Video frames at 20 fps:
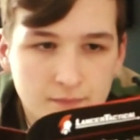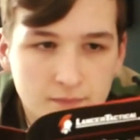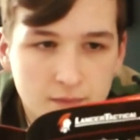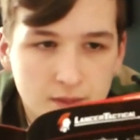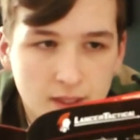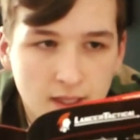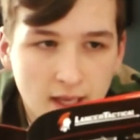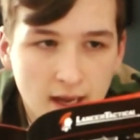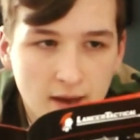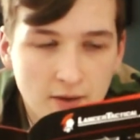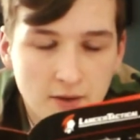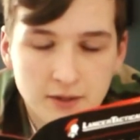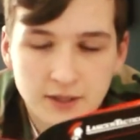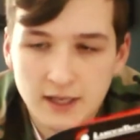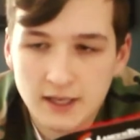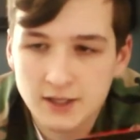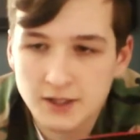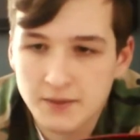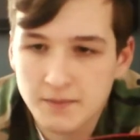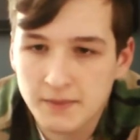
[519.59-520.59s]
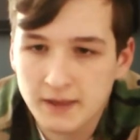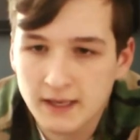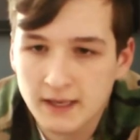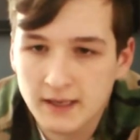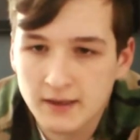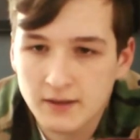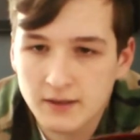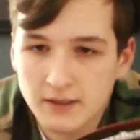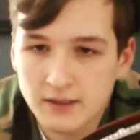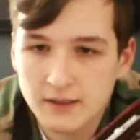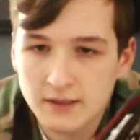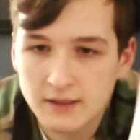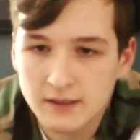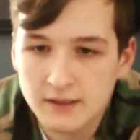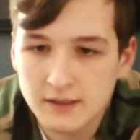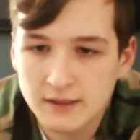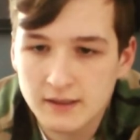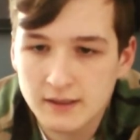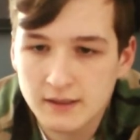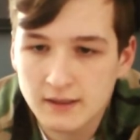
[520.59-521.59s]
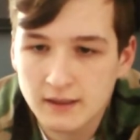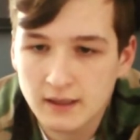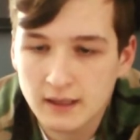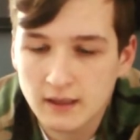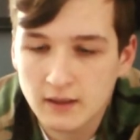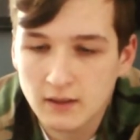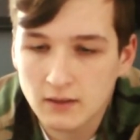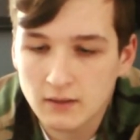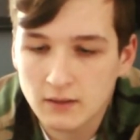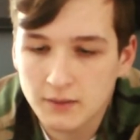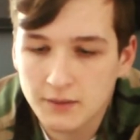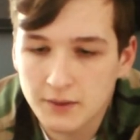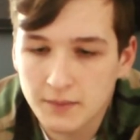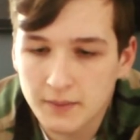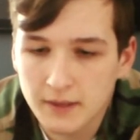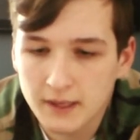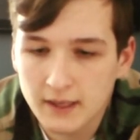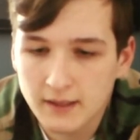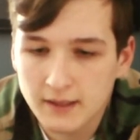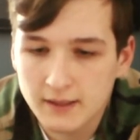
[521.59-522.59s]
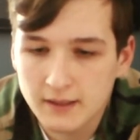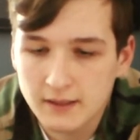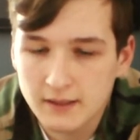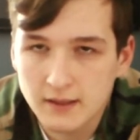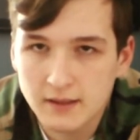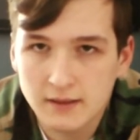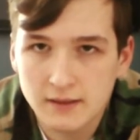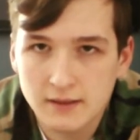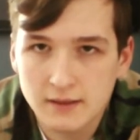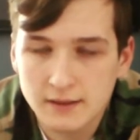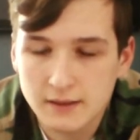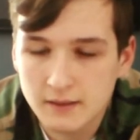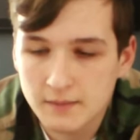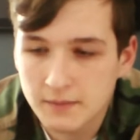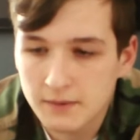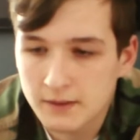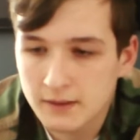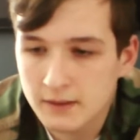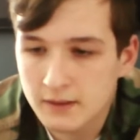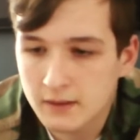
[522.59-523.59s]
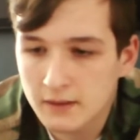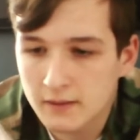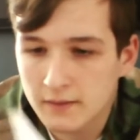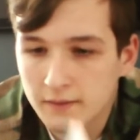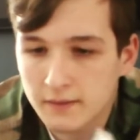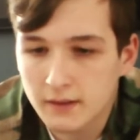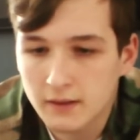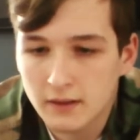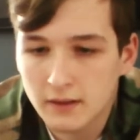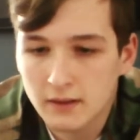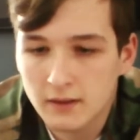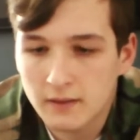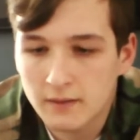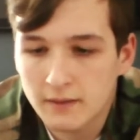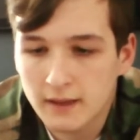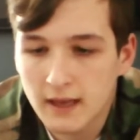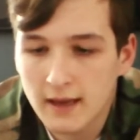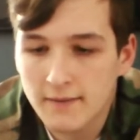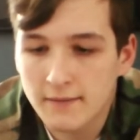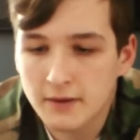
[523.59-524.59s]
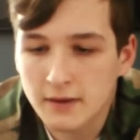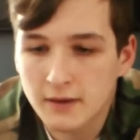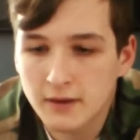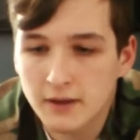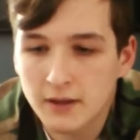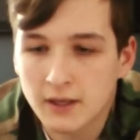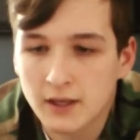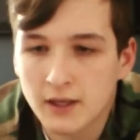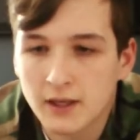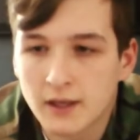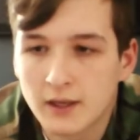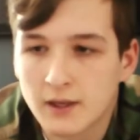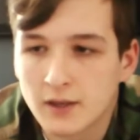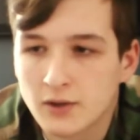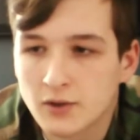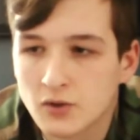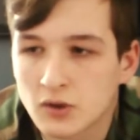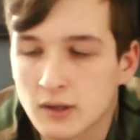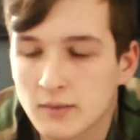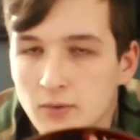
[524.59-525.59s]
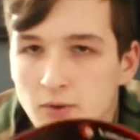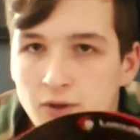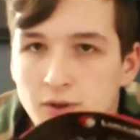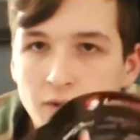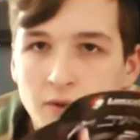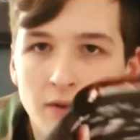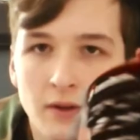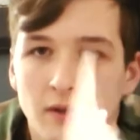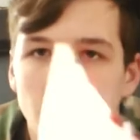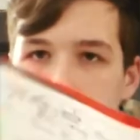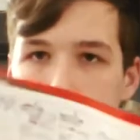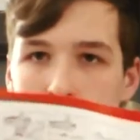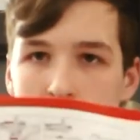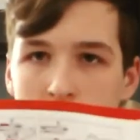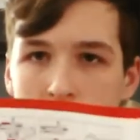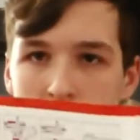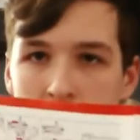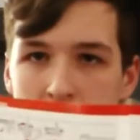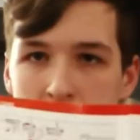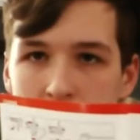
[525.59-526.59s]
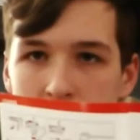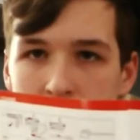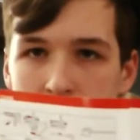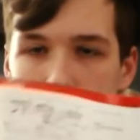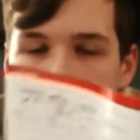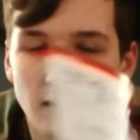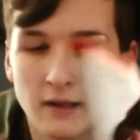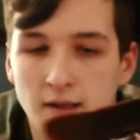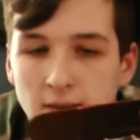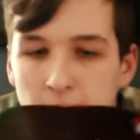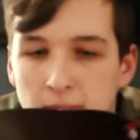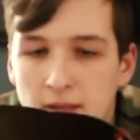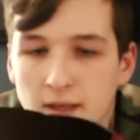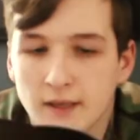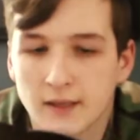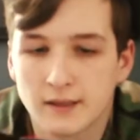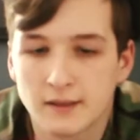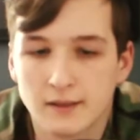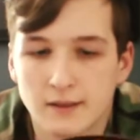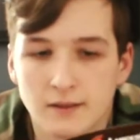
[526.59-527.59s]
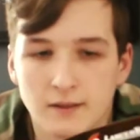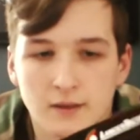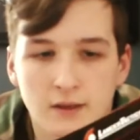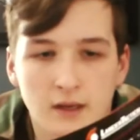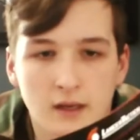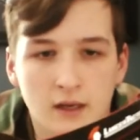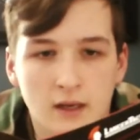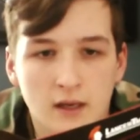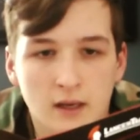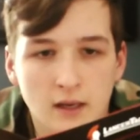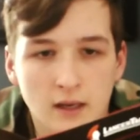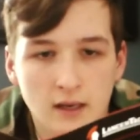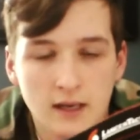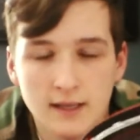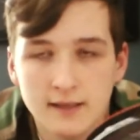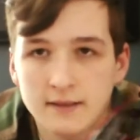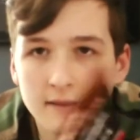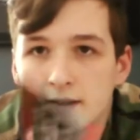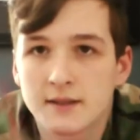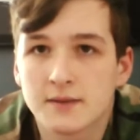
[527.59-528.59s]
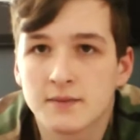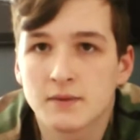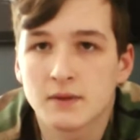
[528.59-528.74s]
like how to attach the batteries, how to load the magazines, all the simple stuff. They have a troubleshooting and warranty thing on the back, so that's good. It's a